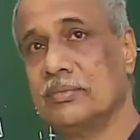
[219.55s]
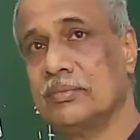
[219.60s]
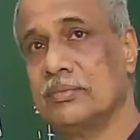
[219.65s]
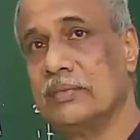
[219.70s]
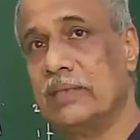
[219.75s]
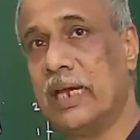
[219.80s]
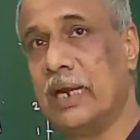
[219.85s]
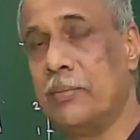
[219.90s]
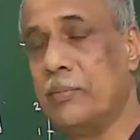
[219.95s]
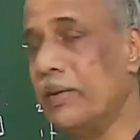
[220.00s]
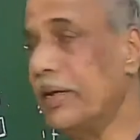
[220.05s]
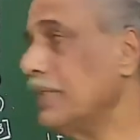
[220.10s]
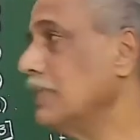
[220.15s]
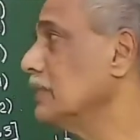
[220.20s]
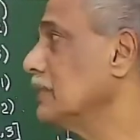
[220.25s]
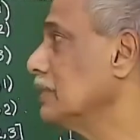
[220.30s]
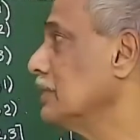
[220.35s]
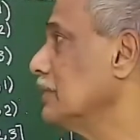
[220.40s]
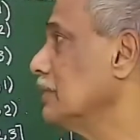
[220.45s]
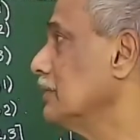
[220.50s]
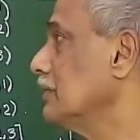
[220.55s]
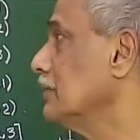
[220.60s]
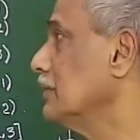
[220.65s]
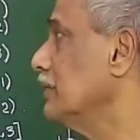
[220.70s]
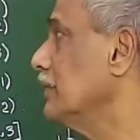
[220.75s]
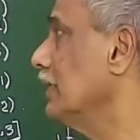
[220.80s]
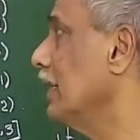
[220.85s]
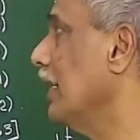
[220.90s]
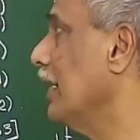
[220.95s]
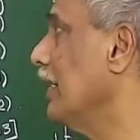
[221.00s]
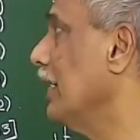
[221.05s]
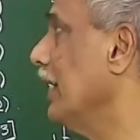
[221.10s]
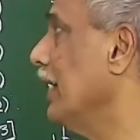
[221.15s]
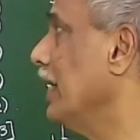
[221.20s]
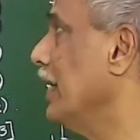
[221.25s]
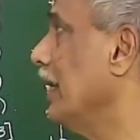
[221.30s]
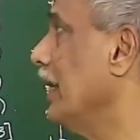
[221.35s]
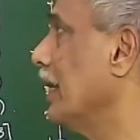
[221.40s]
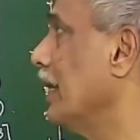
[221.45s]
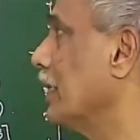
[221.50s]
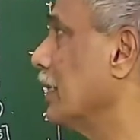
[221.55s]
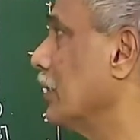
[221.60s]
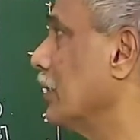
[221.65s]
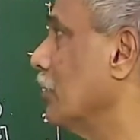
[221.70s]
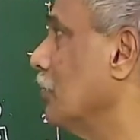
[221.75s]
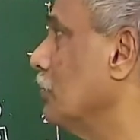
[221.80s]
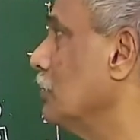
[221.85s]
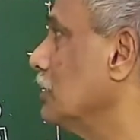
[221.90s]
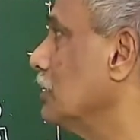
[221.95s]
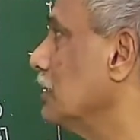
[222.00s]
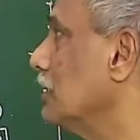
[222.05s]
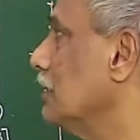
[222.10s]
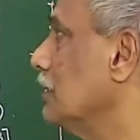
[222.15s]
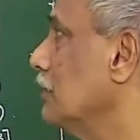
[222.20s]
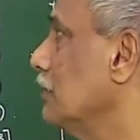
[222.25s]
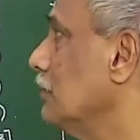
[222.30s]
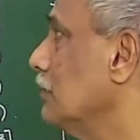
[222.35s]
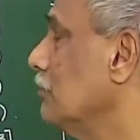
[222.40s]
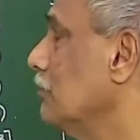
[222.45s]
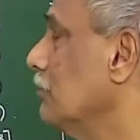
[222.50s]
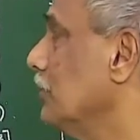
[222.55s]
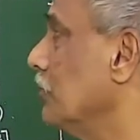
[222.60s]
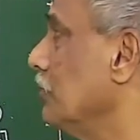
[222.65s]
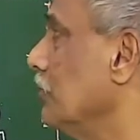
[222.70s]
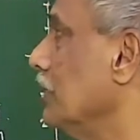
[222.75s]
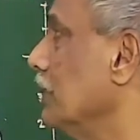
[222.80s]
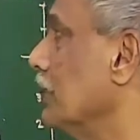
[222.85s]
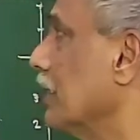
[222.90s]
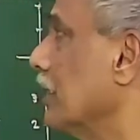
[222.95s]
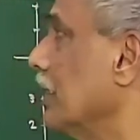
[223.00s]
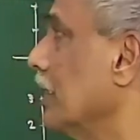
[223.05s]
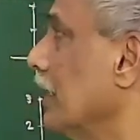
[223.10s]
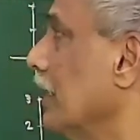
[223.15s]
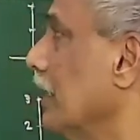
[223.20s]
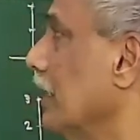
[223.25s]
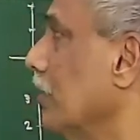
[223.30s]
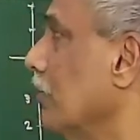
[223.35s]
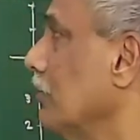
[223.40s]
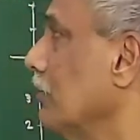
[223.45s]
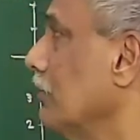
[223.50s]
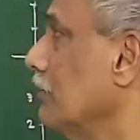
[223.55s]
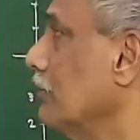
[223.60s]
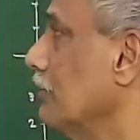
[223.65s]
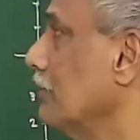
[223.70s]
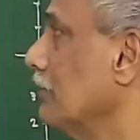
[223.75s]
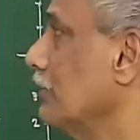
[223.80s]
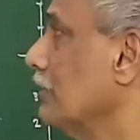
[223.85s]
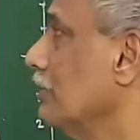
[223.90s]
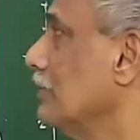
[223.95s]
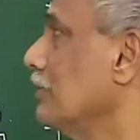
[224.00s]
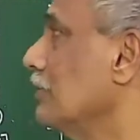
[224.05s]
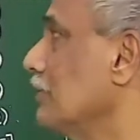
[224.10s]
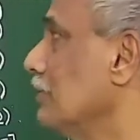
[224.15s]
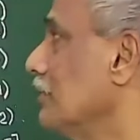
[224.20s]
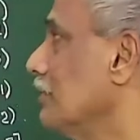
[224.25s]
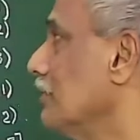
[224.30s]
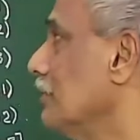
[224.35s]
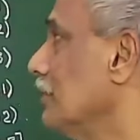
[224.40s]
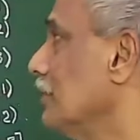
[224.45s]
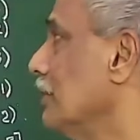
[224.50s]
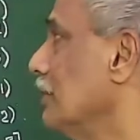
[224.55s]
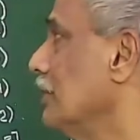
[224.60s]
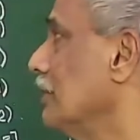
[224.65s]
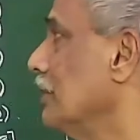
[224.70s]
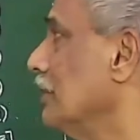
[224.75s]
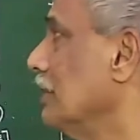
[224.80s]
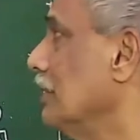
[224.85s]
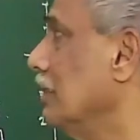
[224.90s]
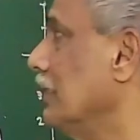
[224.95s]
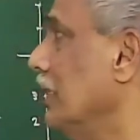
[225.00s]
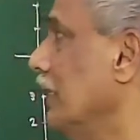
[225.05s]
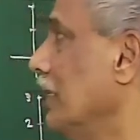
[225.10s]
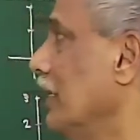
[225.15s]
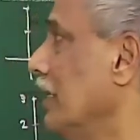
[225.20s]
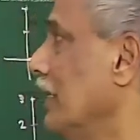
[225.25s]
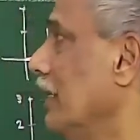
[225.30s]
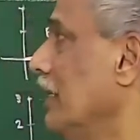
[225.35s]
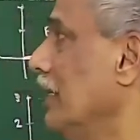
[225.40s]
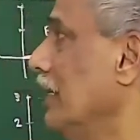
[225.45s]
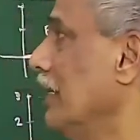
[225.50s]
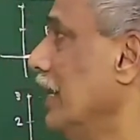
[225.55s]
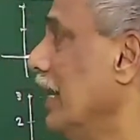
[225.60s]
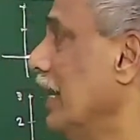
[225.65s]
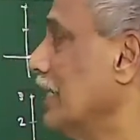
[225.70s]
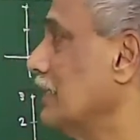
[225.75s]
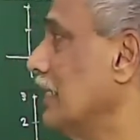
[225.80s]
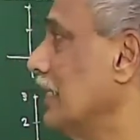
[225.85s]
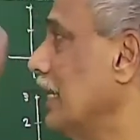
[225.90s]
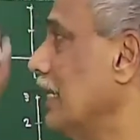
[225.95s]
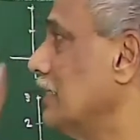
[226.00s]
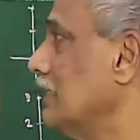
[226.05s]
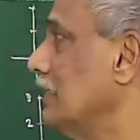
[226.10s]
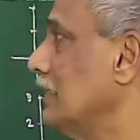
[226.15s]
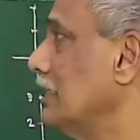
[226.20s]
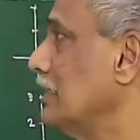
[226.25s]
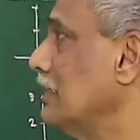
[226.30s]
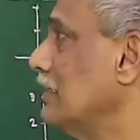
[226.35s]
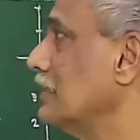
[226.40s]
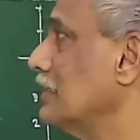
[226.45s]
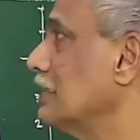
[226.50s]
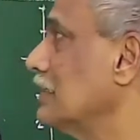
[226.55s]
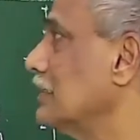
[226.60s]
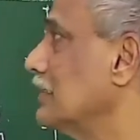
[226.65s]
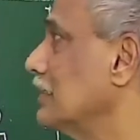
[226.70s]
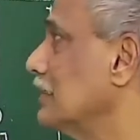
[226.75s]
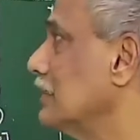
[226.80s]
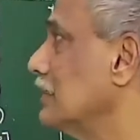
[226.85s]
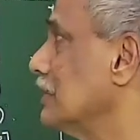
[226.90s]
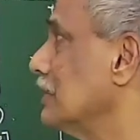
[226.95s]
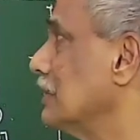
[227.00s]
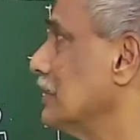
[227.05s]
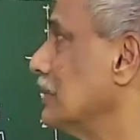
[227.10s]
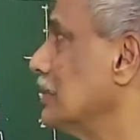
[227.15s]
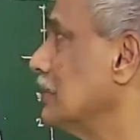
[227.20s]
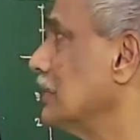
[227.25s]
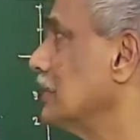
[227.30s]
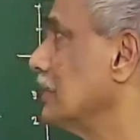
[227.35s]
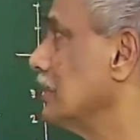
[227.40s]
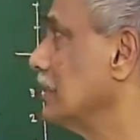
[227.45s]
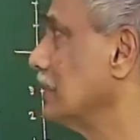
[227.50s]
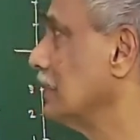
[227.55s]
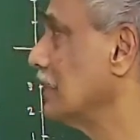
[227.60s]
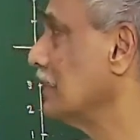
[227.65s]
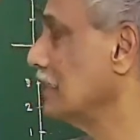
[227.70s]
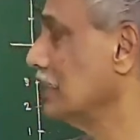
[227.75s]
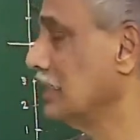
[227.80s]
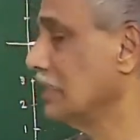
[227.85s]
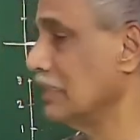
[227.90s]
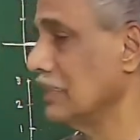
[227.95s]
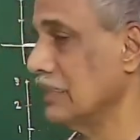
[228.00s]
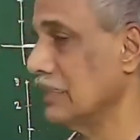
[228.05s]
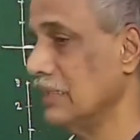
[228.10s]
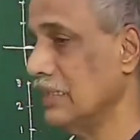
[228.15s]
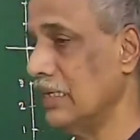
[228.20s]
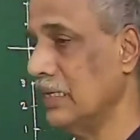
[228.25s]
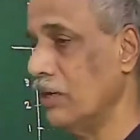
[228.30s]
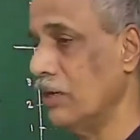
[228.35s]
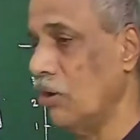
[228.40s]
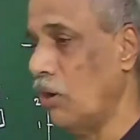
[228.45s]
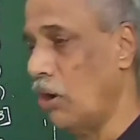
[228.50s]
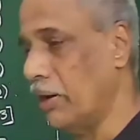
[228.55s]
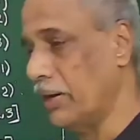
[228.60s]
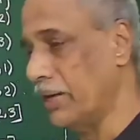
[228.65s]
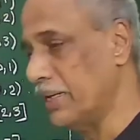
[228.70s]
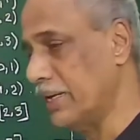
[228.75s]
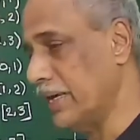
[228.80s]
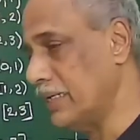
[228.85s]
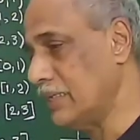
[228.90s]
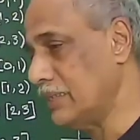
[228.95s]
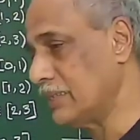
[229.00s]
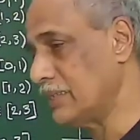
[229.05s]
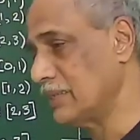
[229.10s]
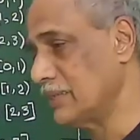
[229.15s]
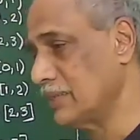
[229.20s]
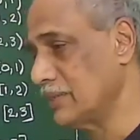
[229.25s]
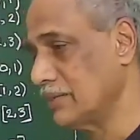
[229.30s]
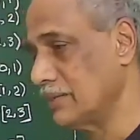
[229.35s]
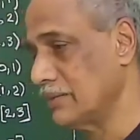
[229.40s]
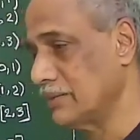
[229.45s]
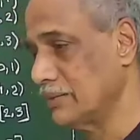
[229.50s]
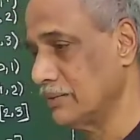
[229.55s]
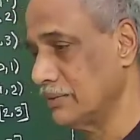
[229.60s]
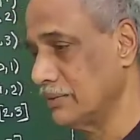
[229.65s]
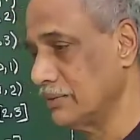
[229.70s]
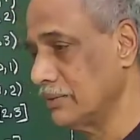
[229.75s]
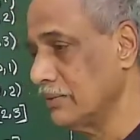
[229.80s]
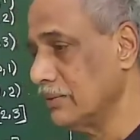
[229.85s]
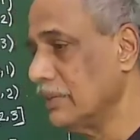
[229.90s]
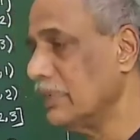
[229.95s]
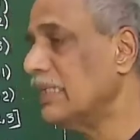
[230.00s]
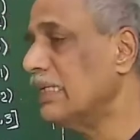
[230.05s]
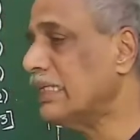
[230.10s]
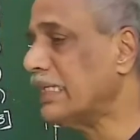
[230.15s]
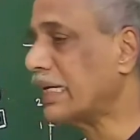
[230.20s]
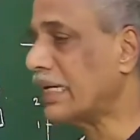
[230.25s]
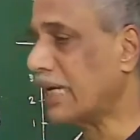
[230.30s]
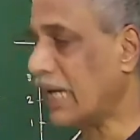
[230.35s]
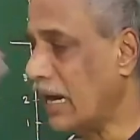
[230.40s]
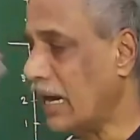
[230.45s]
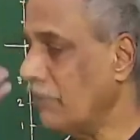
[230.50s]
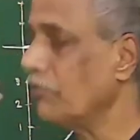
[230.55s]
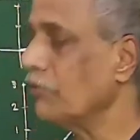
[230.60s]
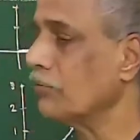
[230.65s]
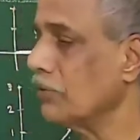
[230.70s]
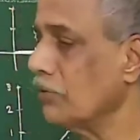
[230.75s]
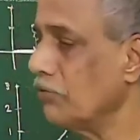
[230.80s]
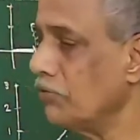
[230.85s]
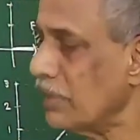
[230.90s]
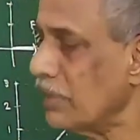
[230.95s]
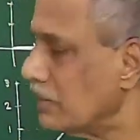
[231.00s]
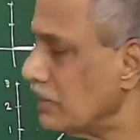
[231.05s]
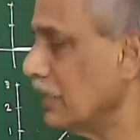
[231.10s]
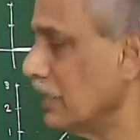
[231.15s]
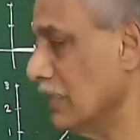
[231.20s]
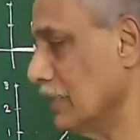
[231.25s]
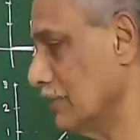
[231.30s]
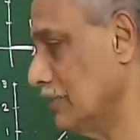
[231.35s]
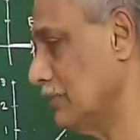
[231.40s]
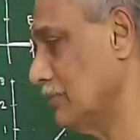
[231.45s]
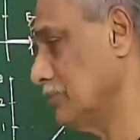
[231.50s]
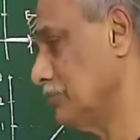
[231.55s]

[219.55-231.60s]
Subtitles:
That means the area enclosed between the curve, the x-axis, the ordinates in the graph of the function.